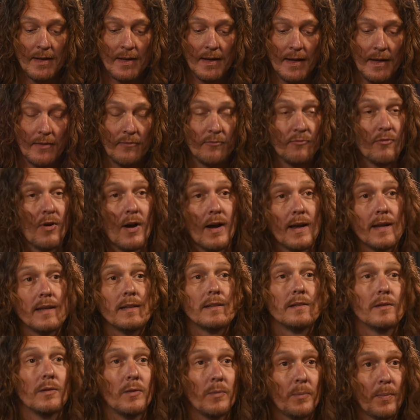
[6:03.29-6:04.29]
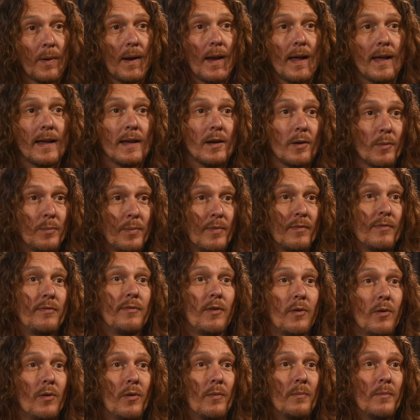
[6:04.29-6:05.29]
and write or play or
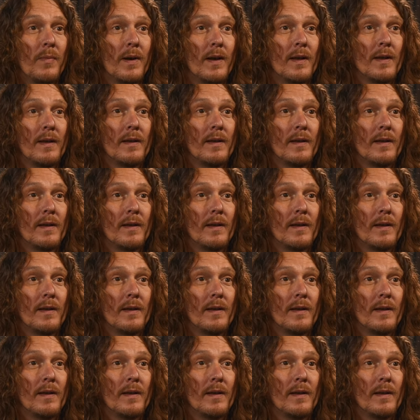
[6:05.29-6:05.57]
perform,